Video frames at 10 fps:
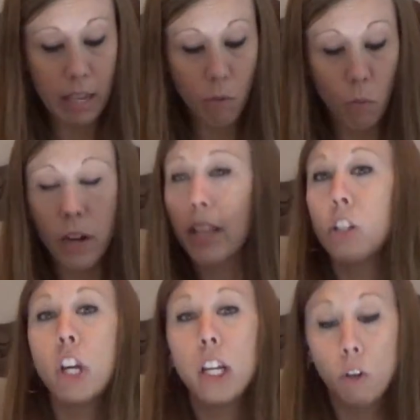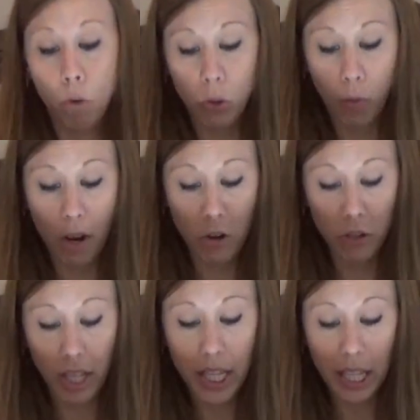one of the J.Crew
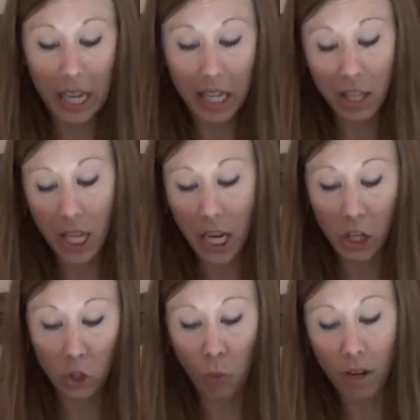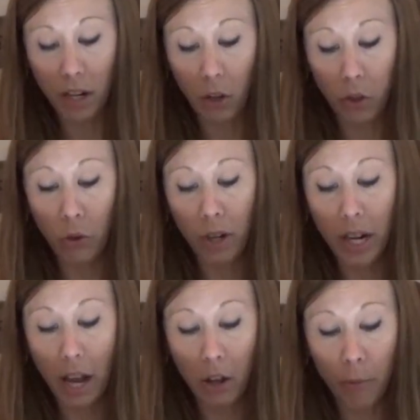sweaters is in the $20 to
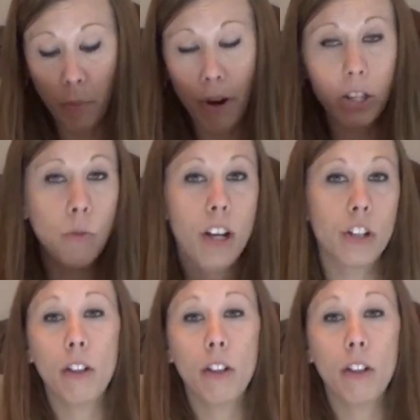$30 price range,